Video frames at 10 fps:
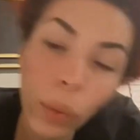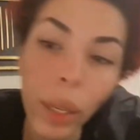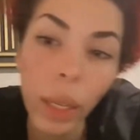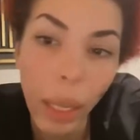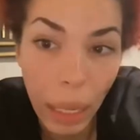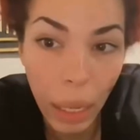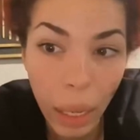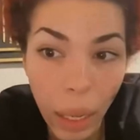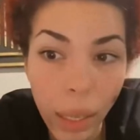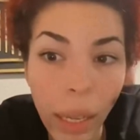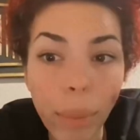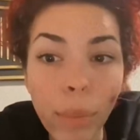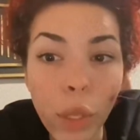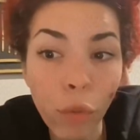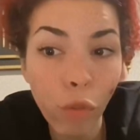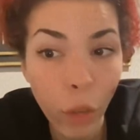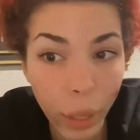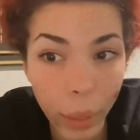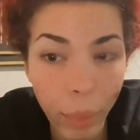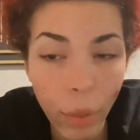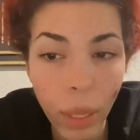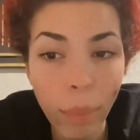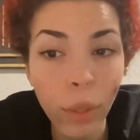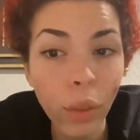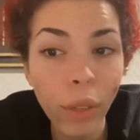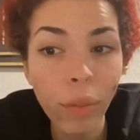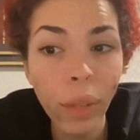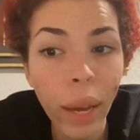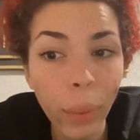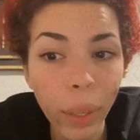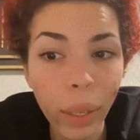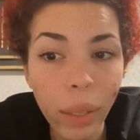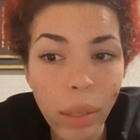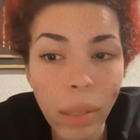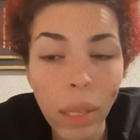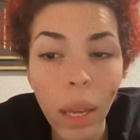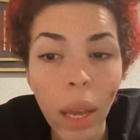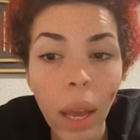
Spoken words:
Manuka honey comes from the Manuka flowers,